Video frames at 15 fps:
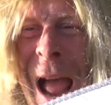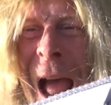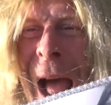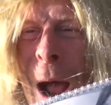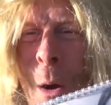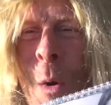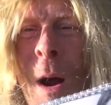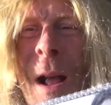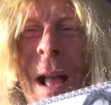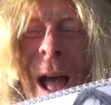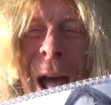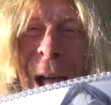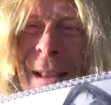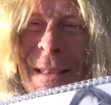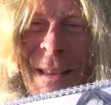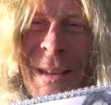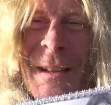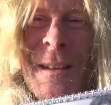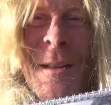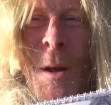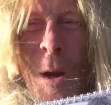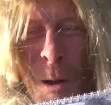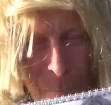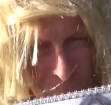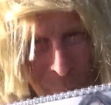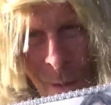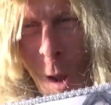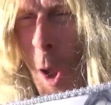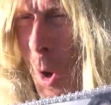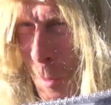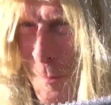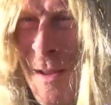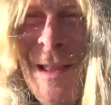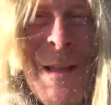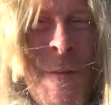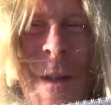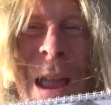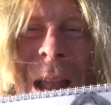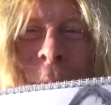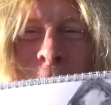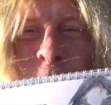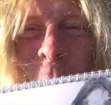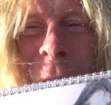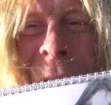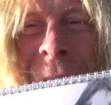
now at um, available